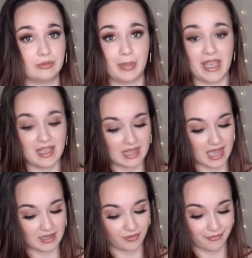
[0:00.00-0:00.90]
pay
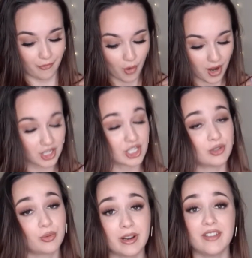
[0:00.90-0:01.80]
that
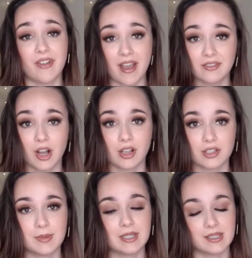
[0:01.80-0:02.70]

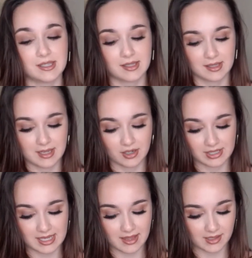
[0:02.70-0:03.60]
$425, because they're
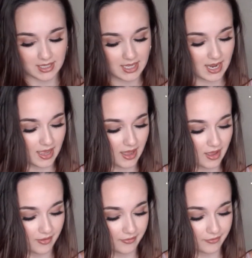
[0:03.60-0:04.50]
selling it
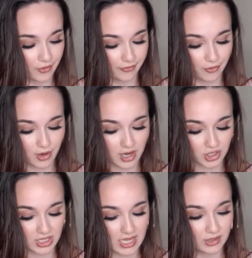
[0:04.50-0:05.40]
for
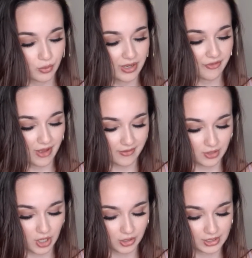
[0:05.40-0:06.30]

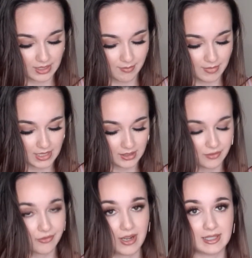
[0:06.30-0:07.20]
$425 at Maison
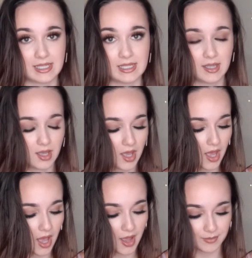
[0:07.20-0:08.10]
Francis.
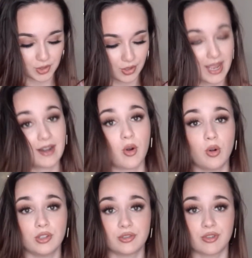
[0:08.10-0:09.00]
At
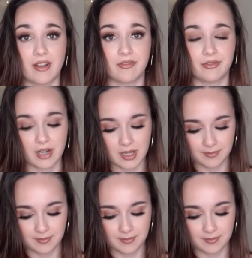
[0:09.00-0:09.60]
Holt Ramfrey,